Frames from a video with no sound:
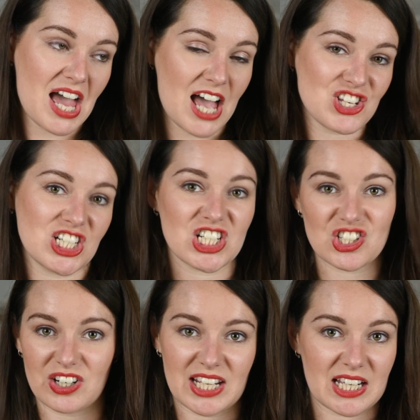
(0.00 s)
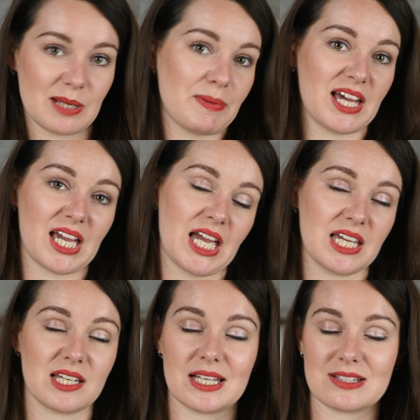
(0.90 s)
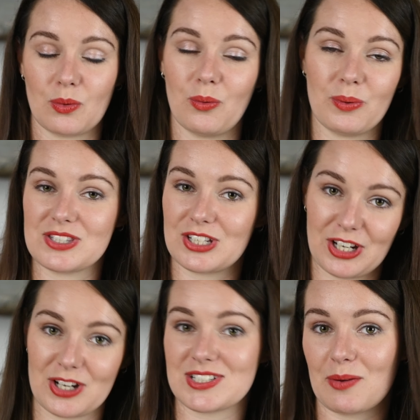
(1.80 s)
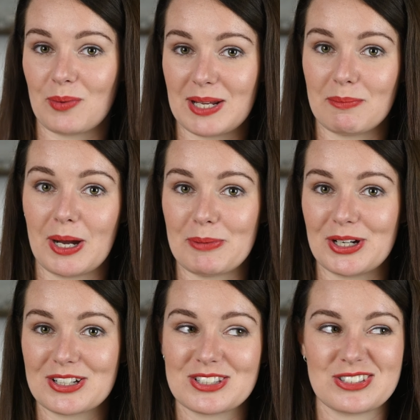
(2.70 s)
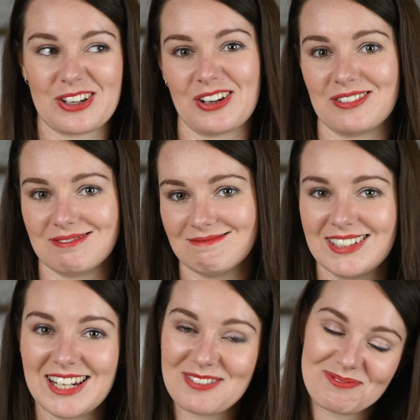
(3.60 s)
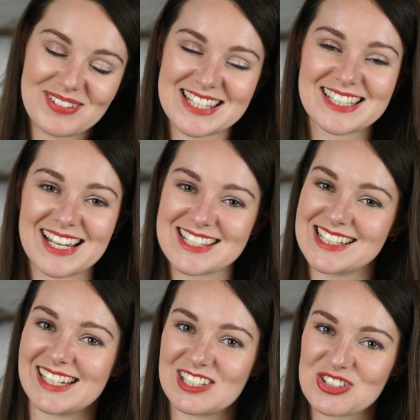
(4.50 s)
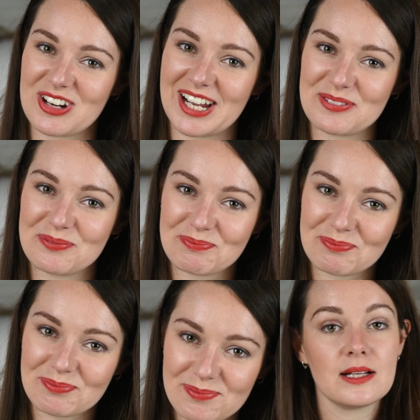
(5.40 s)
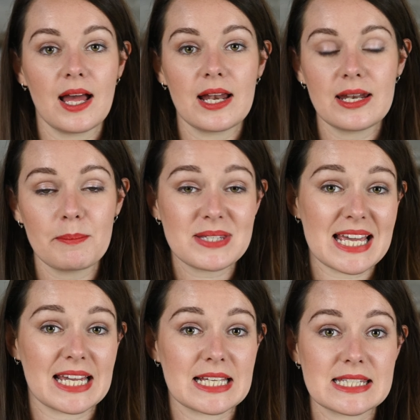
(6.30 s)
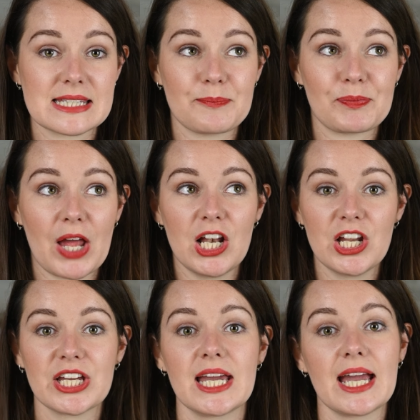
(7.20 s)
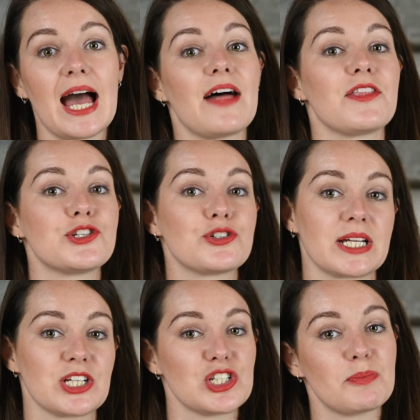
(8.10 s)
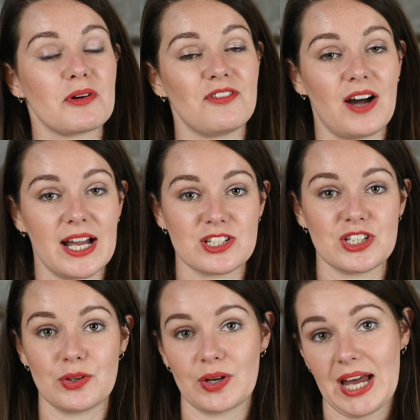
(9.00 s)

a gin and tonic and a bit of cake is always going to go down well in my books. So, you know, it's a nice idea to try. Number six, looking at the drinks you provide to your